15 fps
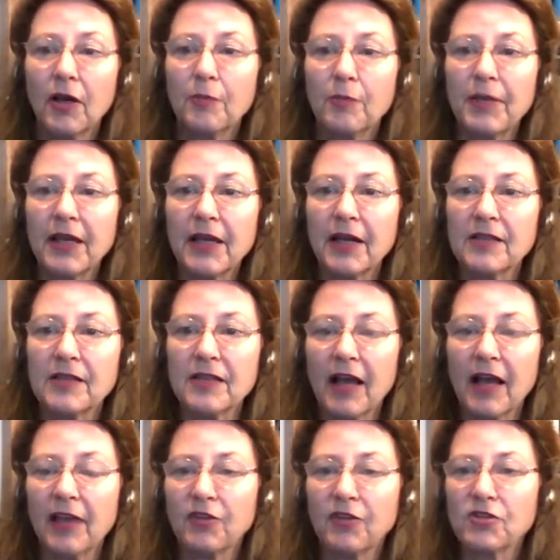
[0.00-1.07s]
because
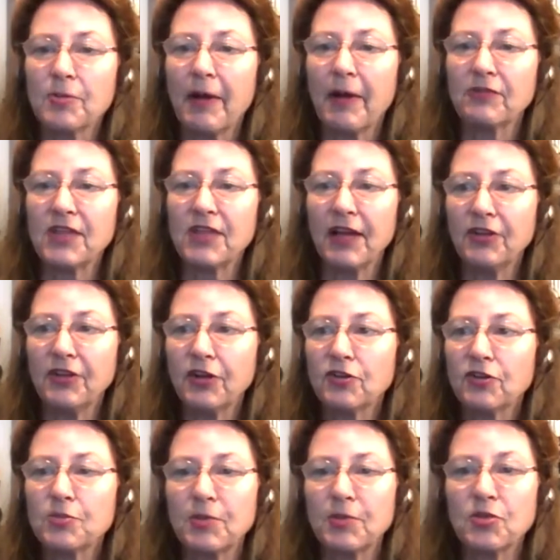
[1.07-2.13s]
there's about 10
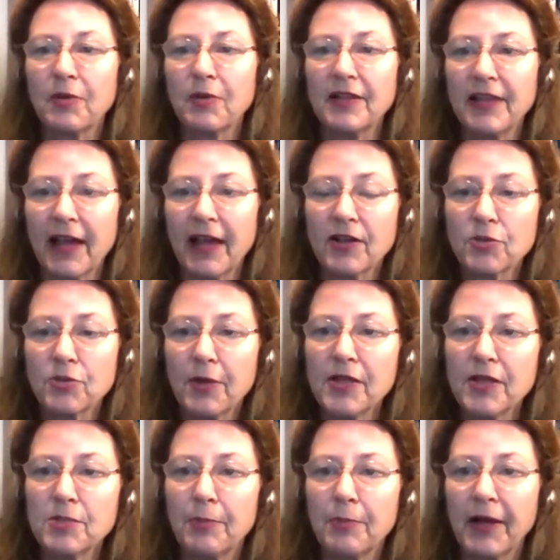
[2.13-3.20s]
years between the
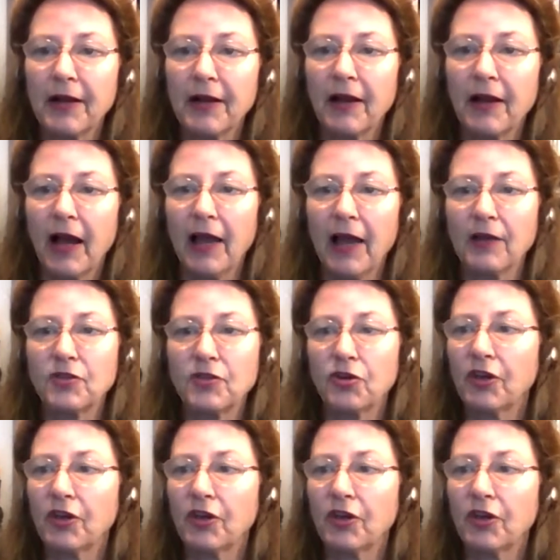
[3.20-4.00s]
x-rays, but I